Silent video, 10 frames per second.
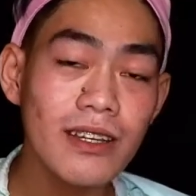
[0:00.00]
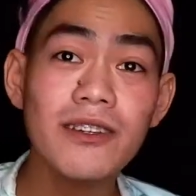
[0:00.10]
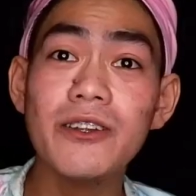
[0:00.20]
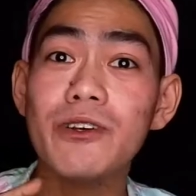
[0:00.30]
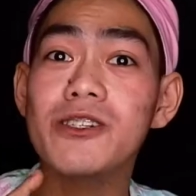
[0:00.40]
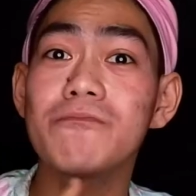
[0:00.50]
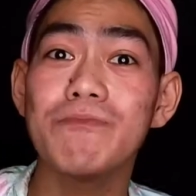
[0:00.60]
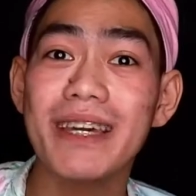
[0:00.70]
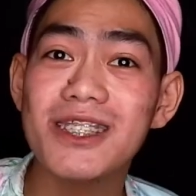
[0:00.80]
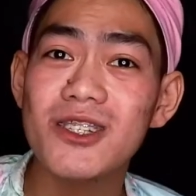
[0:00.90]
graduation
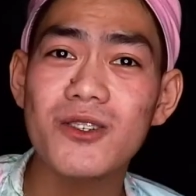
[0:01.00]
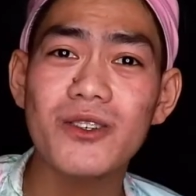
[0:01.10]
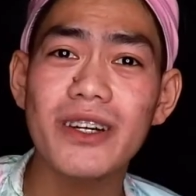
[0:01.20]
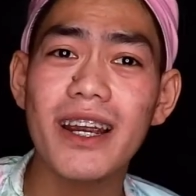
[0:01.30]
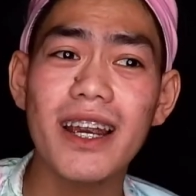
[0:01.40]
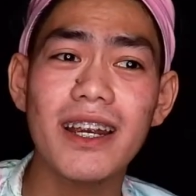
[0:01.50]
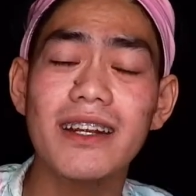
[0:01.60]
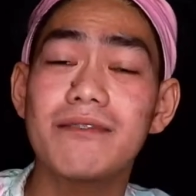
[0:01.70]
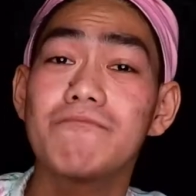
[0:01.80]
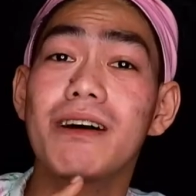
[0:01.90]
picture,
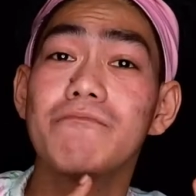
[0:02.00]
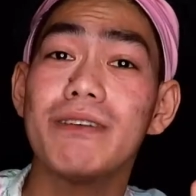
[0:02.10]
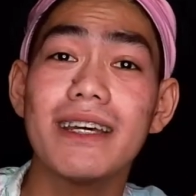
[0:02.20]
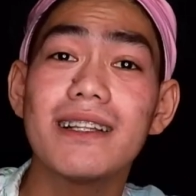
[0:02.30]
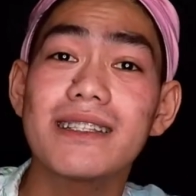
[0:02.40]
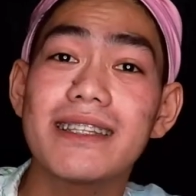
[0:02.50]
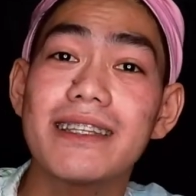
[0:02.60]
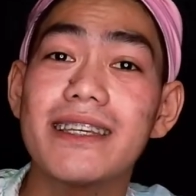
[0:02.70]
mga bills na